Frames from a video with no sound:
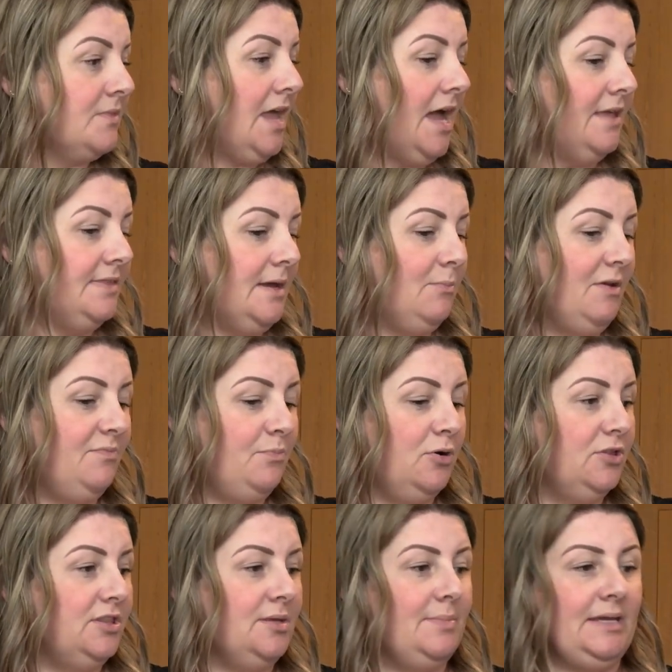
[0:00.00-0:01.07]
and then we've
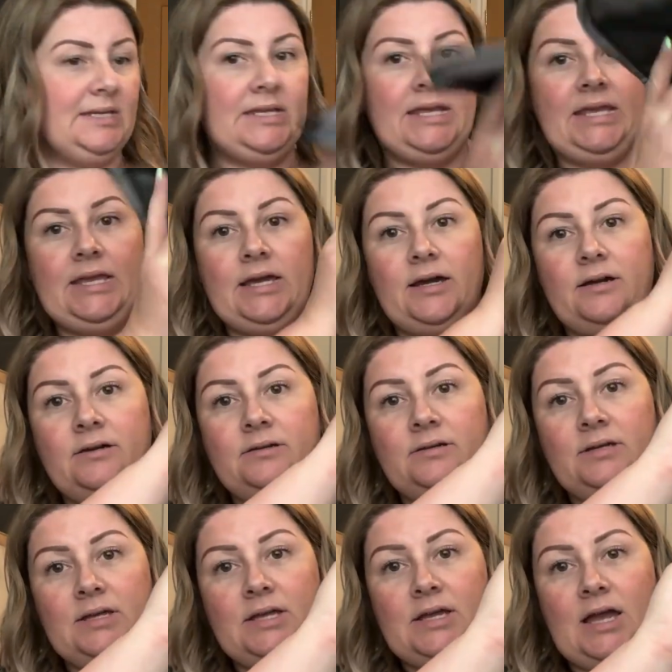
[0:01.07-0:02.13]
put them in here,
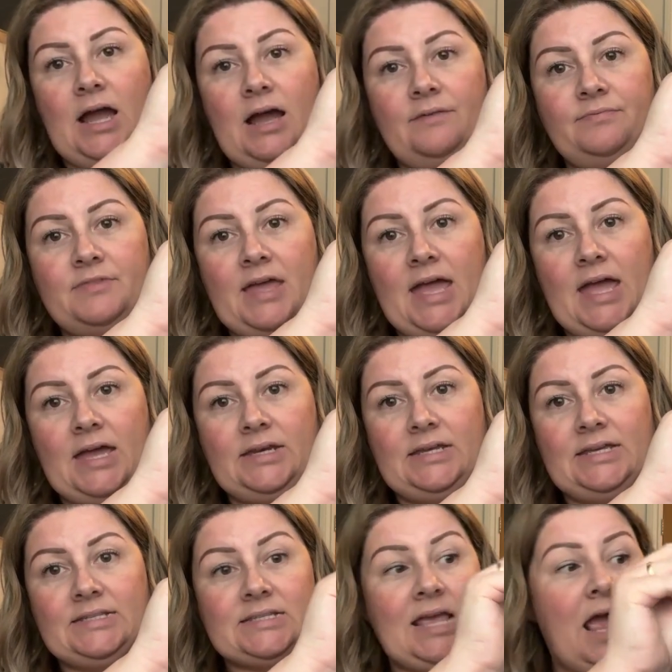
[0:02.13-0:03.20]
and then
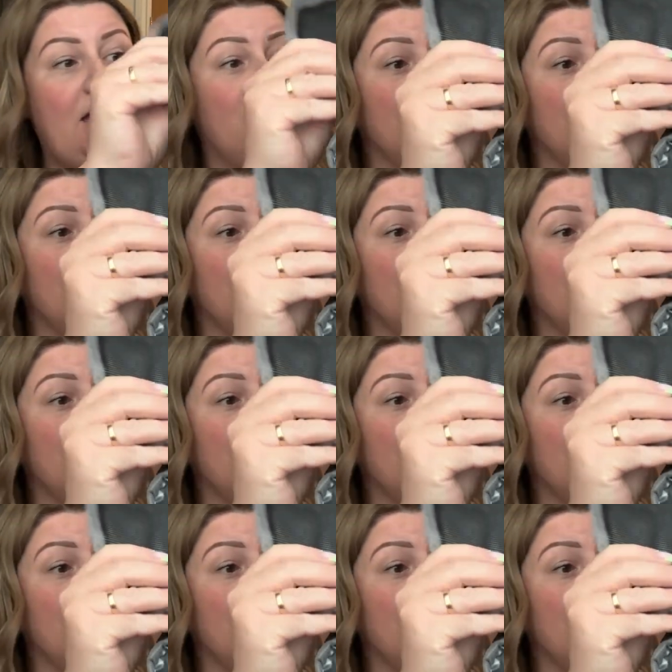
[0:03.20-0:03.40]
it's kept